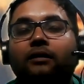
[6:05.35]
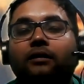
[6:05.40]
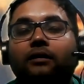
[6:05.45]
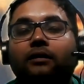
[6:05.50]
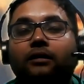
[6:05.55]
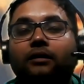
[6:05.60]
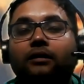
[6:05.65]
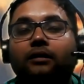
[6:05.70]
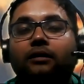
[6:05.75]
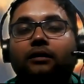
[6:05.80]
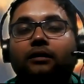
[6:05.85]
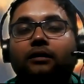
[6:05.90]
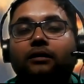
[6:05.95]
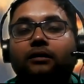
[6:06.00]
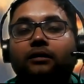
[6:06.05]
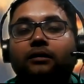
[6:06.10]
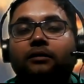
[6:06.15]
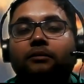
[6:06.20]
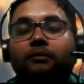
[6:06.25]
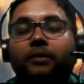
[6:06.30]

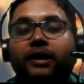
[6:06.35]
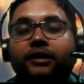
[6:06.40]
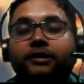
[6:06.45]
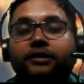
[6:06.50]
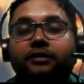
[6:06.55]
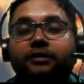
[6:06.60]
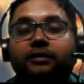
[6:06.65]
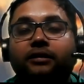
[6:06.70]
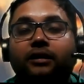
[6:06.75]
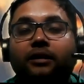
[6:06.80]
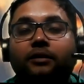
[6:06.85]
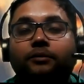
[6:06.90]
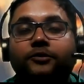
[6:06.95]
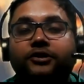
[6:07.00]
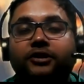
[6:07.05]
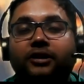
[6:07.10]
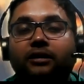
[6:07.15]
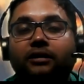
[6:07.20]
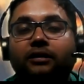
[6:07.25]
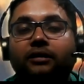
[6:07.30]
my Chandra
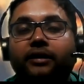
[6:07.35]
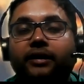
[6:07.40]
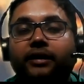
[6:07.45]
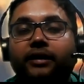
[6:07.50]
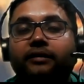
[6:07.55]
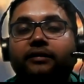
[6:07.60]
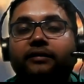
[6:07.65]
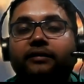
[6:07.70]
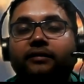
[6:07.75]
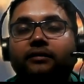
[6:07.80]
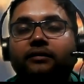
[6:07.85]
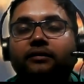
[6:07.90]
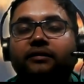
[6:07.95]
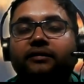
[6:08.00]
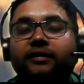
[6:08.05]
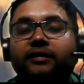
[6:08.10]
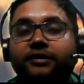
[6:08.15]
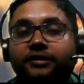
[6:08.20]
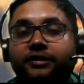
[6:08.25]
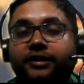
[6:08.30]
Amsha is
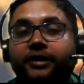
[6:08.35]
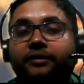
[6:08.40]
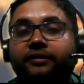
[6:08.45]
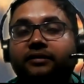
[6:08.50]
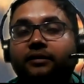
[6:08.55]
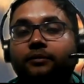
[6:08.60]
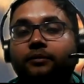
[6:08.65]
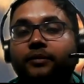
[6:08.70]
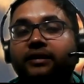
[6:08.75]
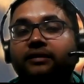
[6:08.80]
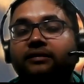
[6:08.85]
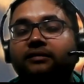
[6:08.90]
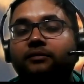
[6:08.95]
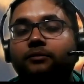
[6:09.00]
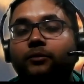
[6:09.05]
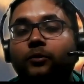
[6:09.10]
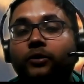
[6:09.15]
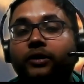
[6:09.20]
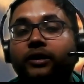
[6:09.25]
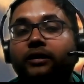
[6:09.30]
Sagittarius. That means
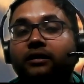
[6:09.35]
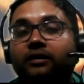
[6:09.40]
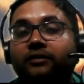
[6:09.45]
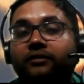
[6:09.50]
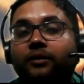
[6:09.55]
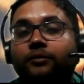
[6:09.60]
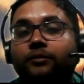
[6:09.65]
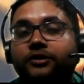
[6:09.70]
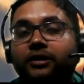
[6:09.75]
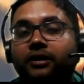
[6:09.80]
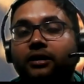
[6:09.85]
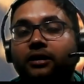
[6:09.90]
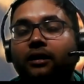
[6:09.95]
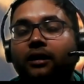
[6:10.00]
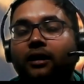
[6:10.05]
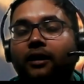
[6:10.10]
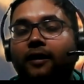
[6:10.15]
moon in Navamsha,